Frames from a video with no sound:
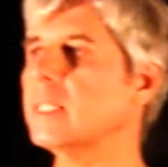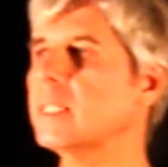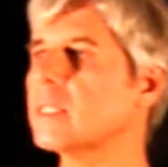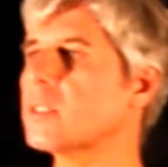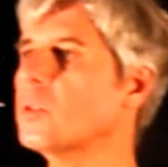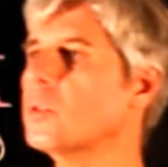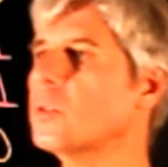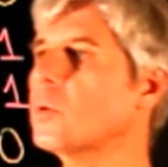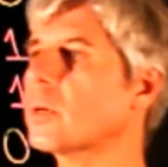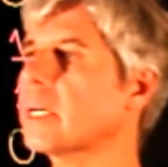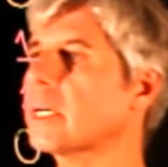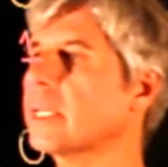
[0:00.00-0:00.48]
us
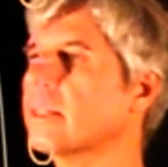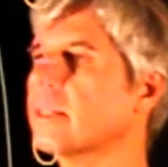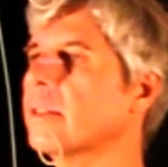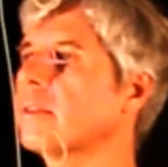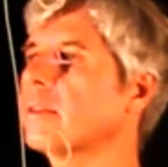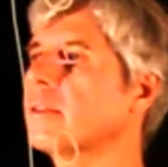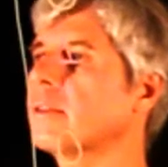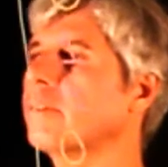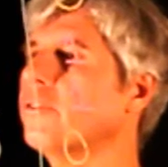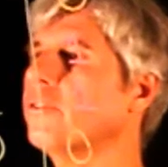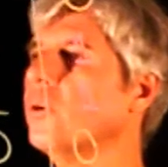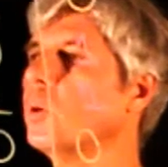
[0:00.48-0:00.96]
look
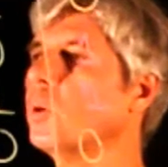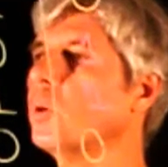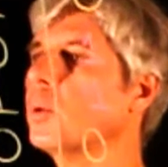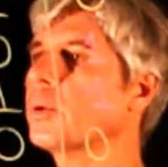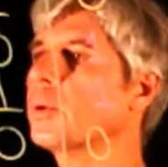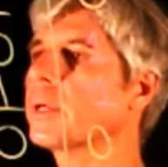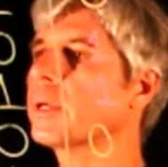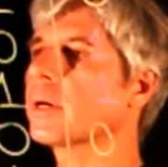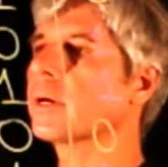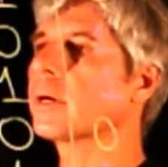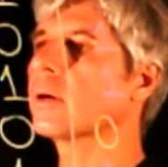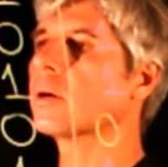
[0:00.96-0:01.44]
at the
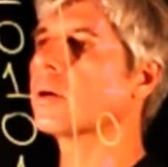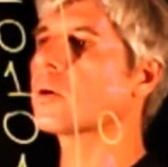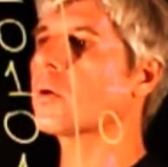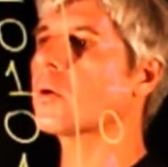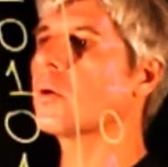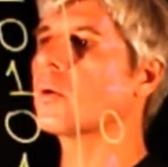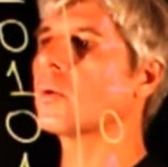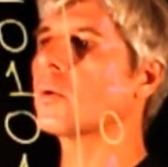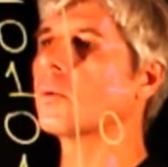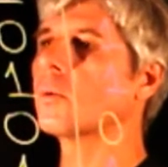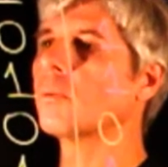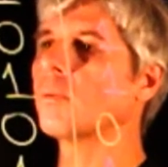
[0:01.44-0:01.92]
following
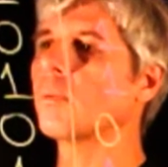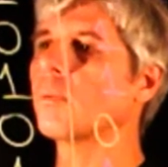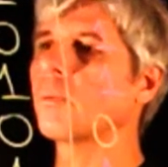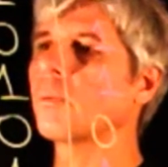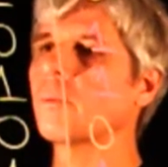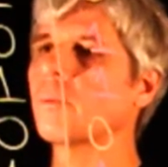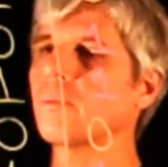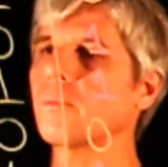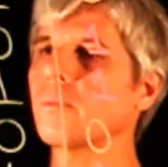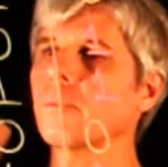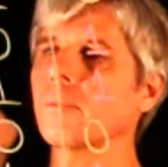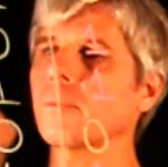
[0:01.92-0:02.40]
row
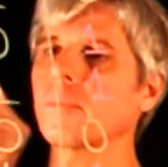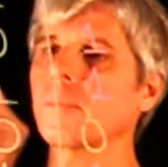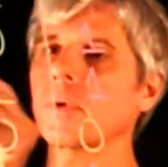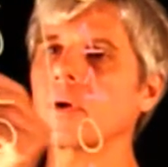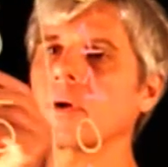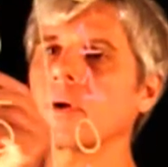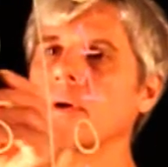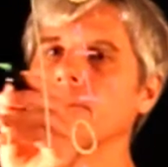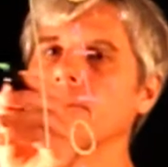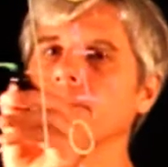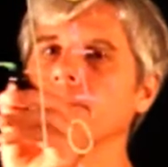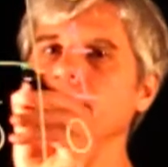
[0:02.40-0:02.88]

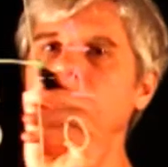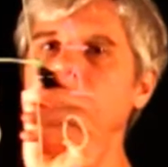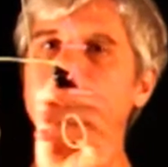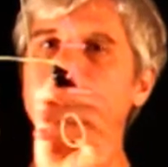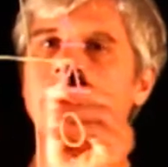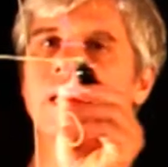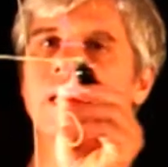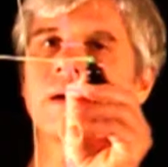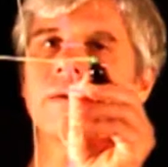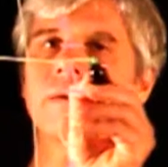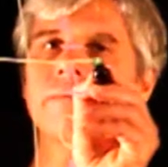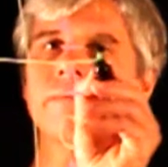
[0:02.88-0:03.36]
of
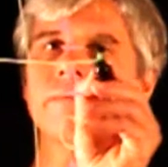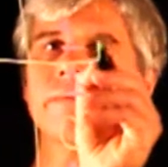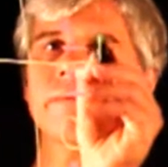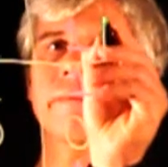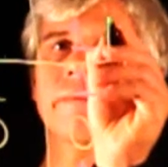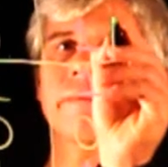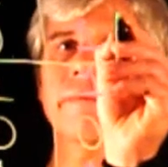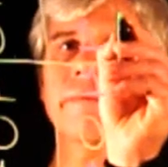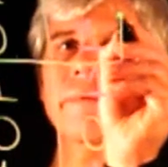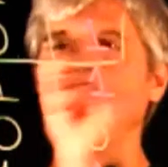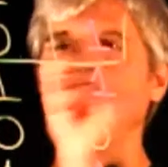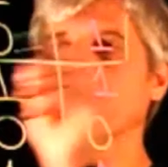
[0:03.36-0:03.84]

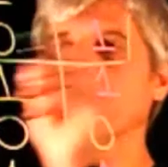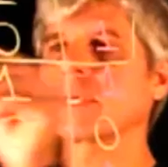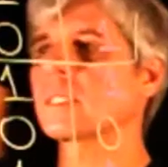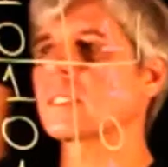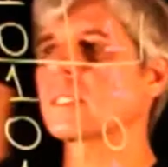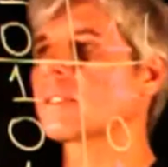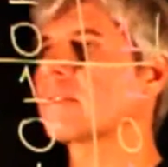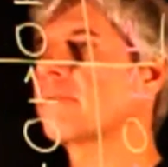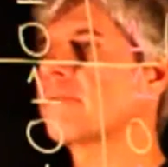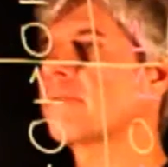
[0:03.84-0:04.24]
this